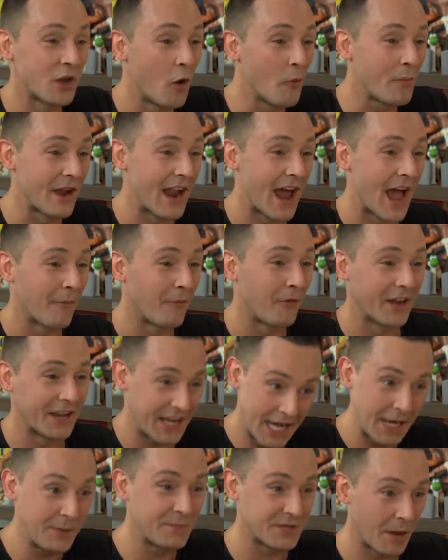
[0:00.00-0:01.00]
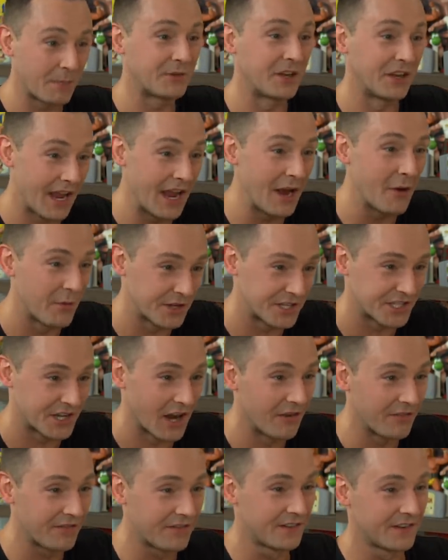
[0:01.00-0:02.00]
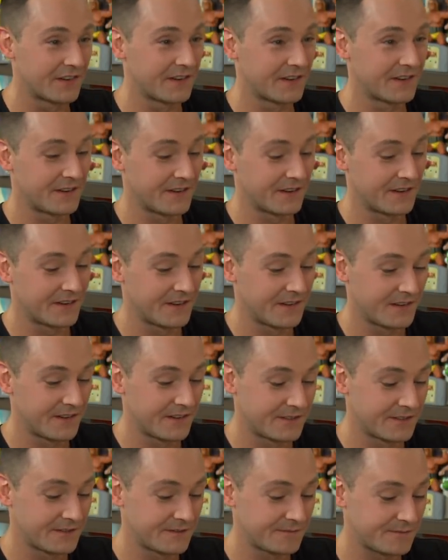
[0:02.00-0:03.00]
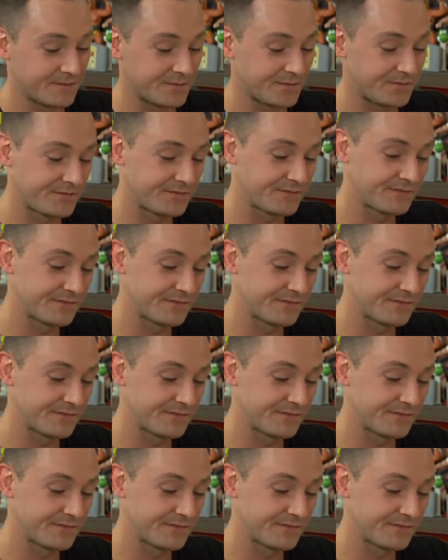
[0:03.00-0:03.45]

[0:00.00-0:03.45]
Open app, like, keeps up to date with stuff. They try. And the Masters, as we